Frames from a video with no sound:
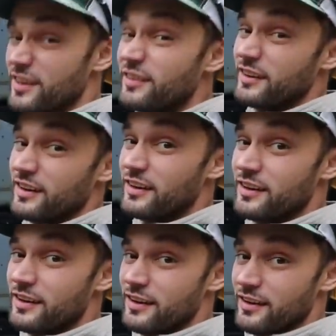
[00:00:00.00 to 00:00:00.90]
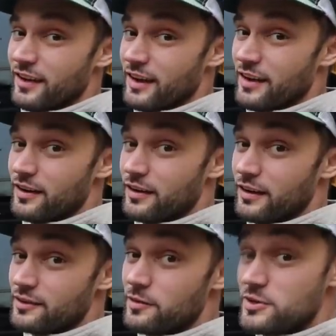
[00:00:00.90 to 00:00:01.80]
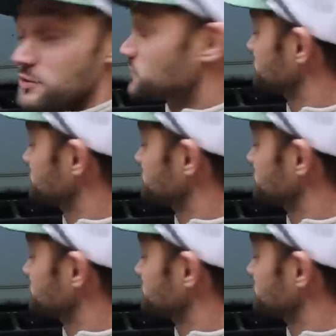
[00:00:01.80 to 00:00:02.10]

killing it, and tomorrow's supposed to